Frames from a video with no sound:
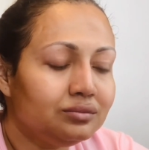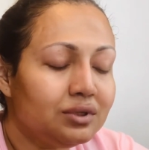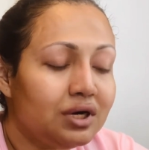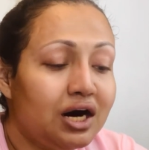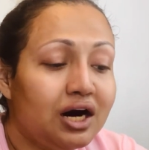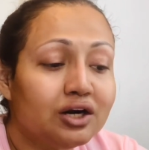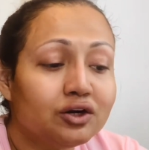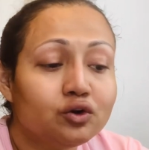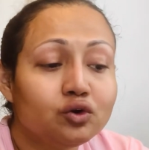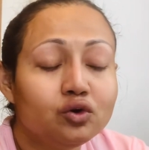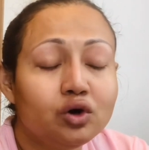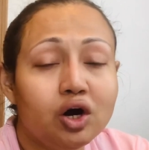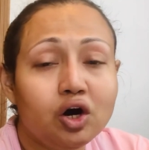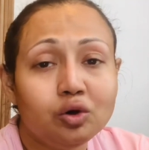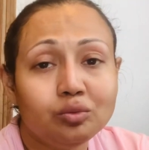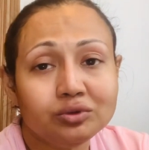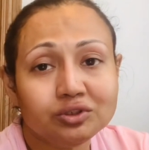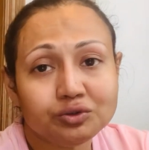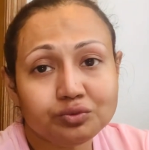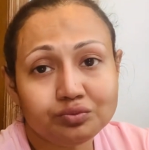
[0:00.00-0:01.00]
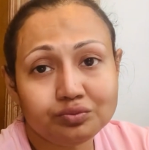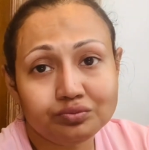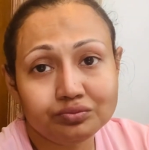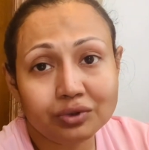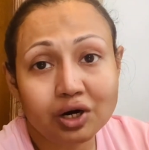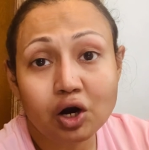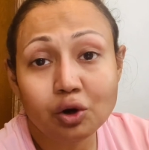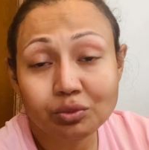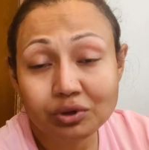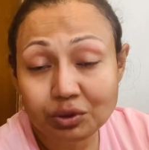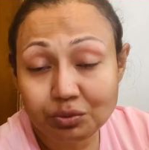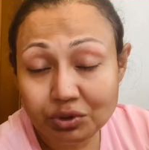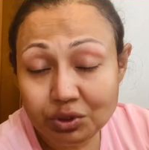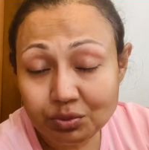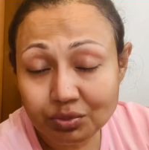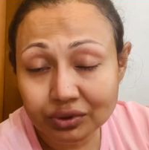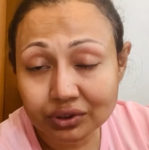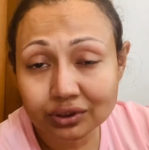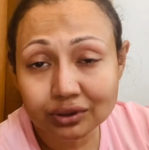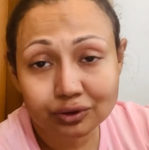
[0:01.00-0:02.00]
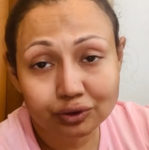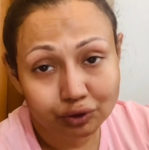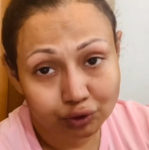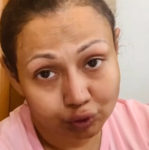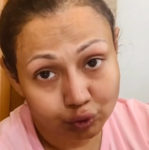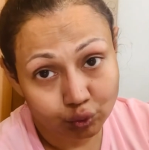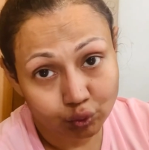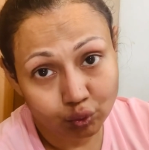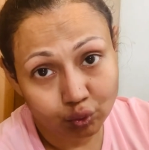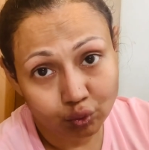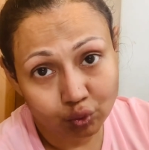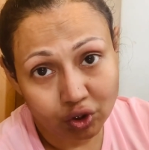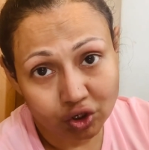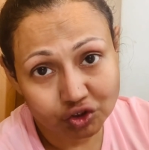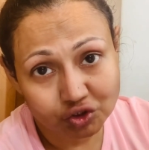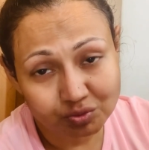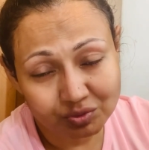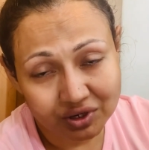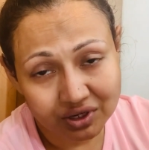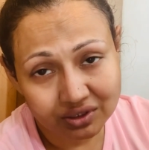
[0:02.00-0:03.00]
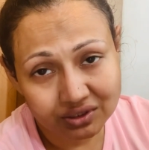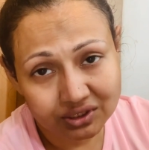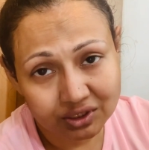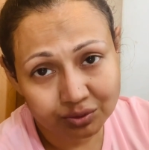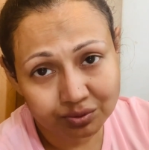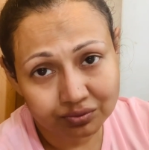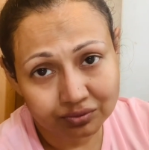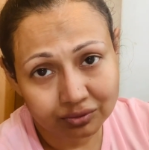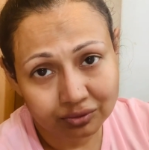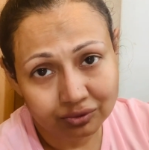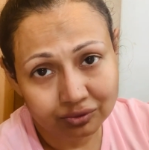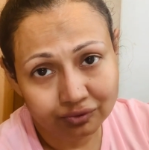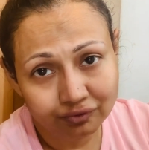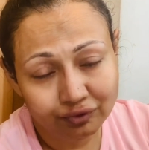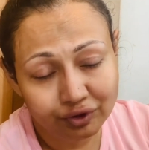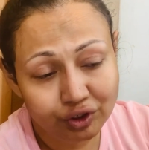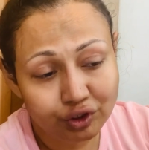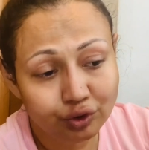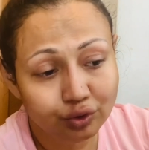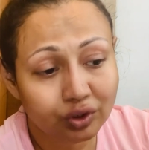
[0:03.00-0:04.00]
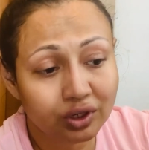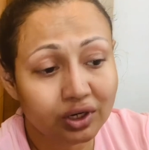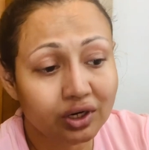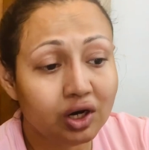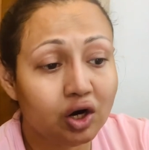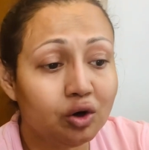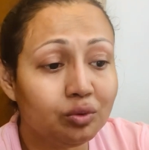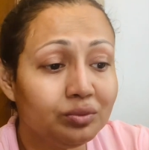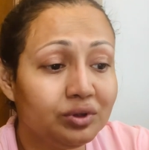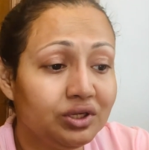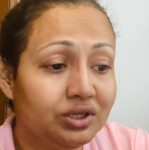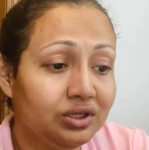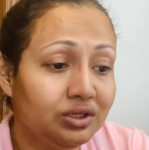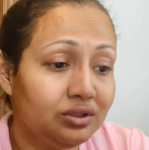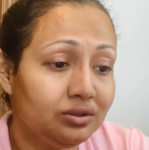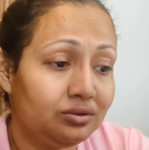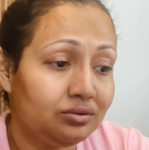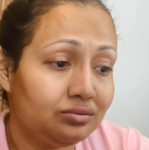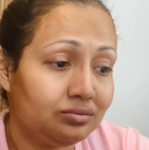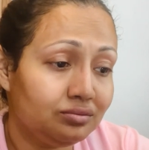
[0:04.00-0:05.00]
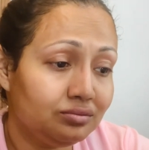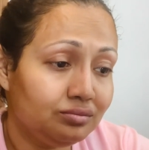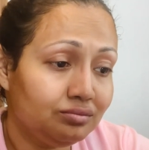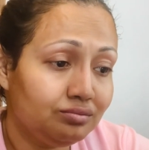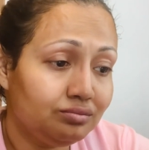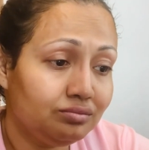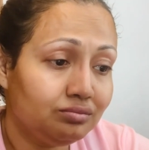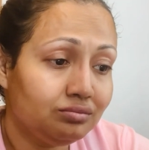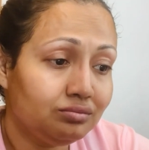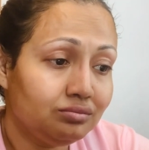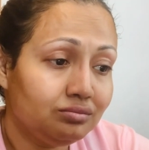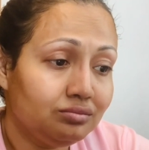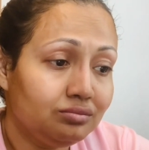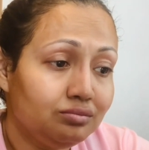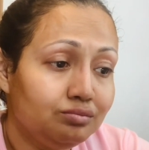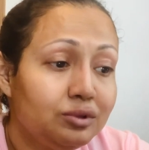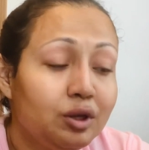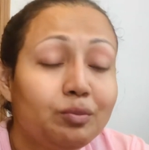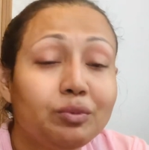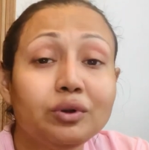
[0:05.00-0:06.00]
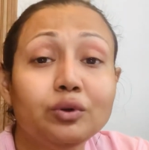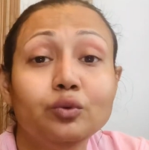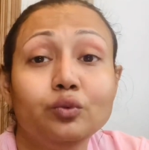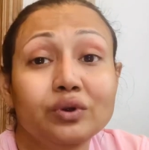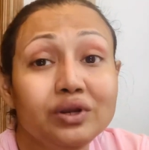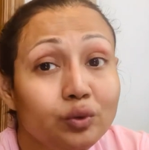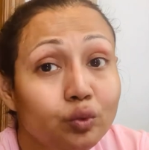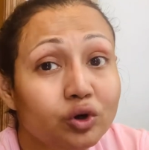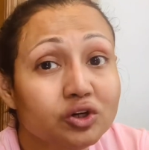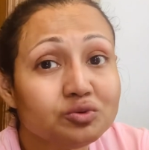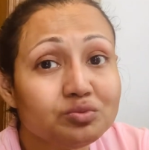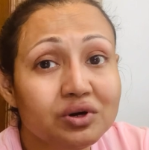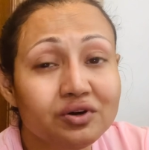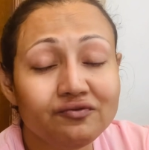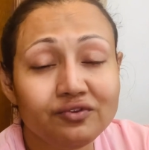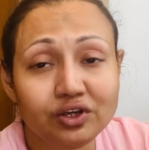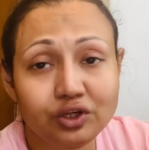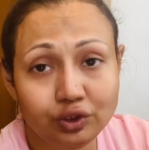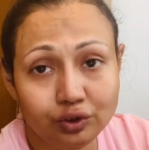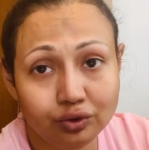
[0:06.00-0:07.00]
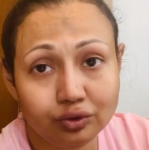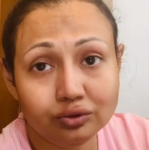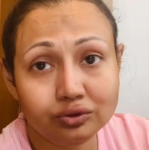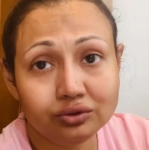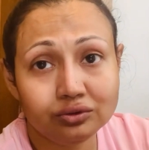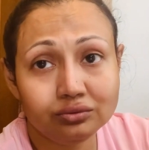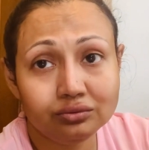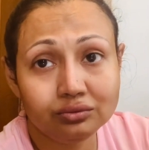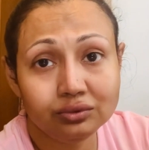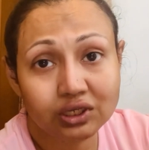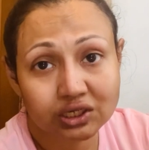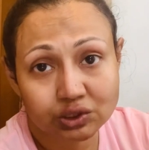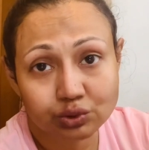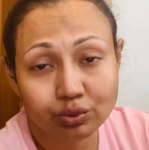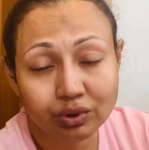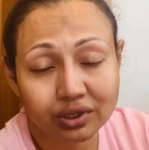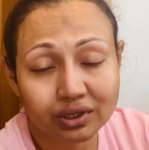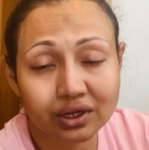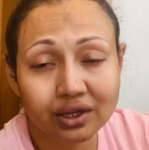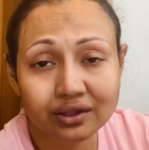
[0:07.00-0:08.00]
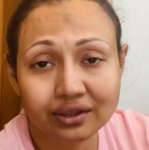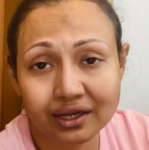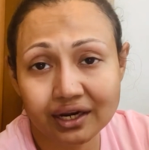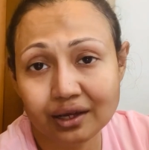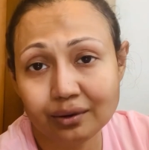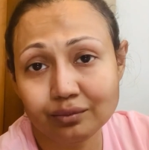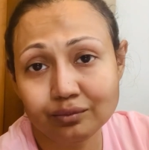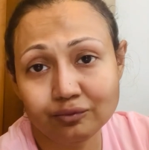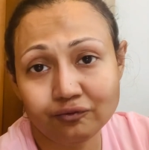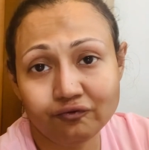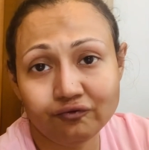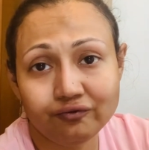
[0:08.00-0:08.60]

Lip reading: I don't know how many people do watch my video and how many people will watch my video, this one that I'm